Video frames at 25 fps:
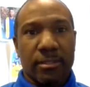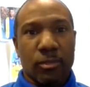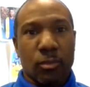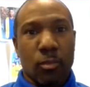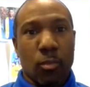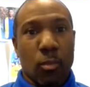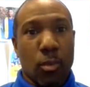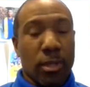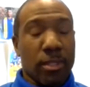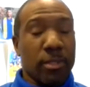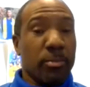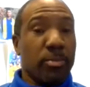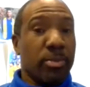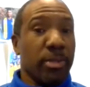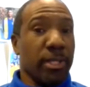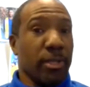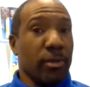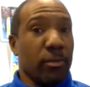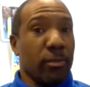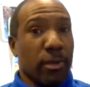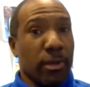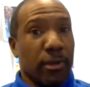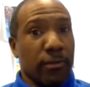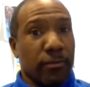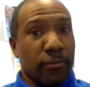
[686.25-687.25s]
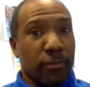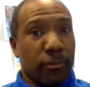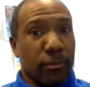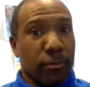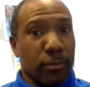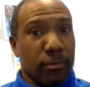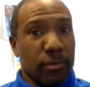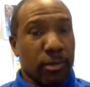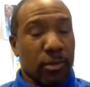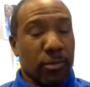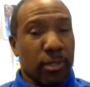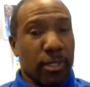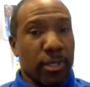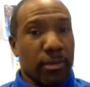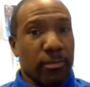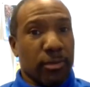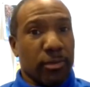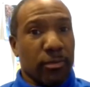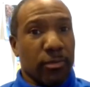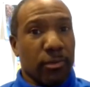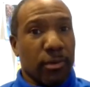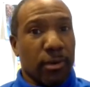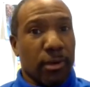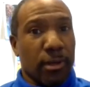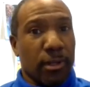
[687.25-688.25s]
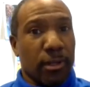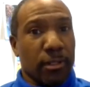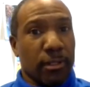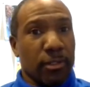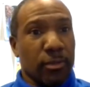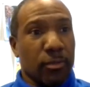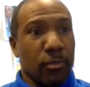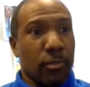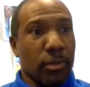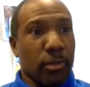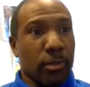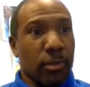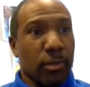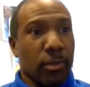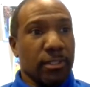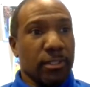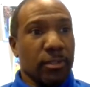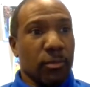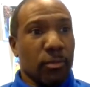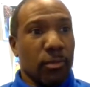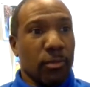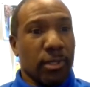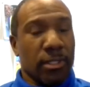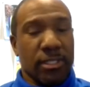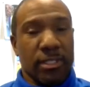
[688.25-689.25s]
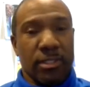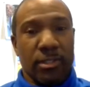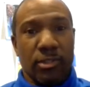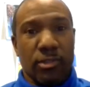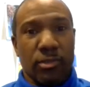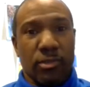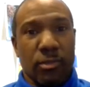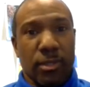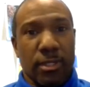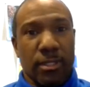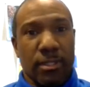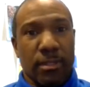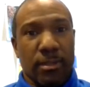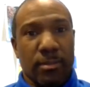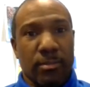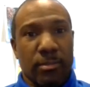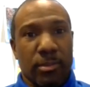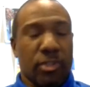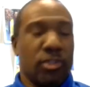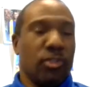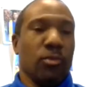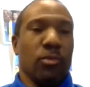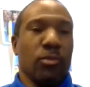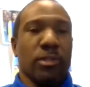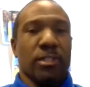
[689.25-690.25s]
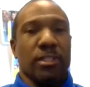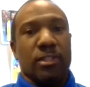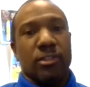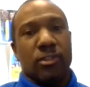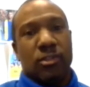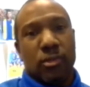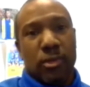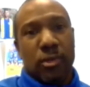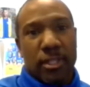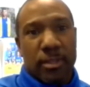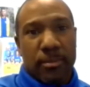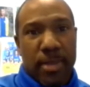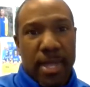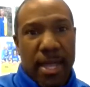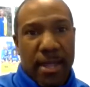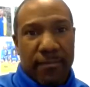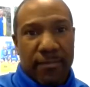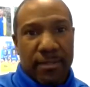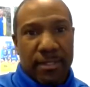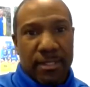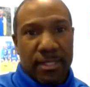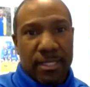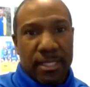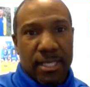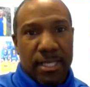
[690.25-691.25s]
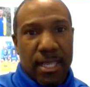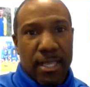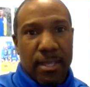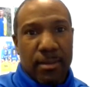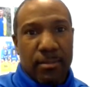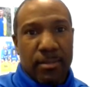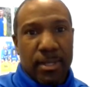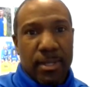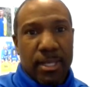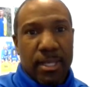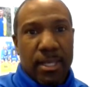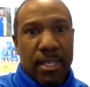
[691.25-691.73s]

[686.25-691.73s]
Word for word: You want to play well for them. Don't get me wrong. You want to you want to enjoy them, but you want to enjoy them after the game.